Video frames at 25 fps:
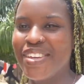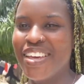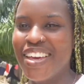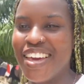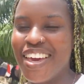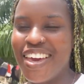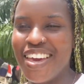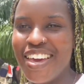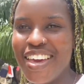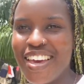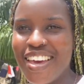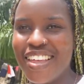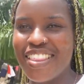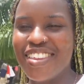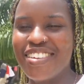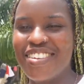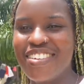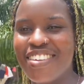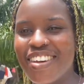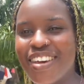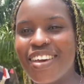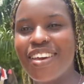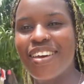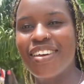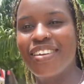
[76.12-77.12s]
Can you hear the
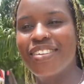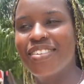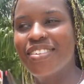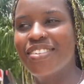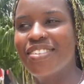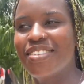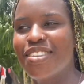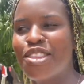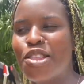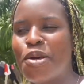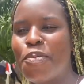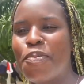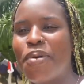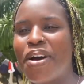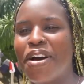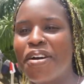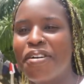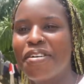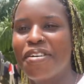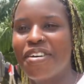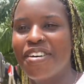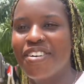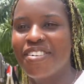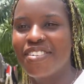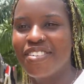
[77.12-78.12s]
chickens in the
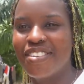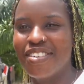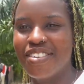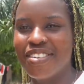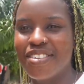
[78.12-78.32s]
background?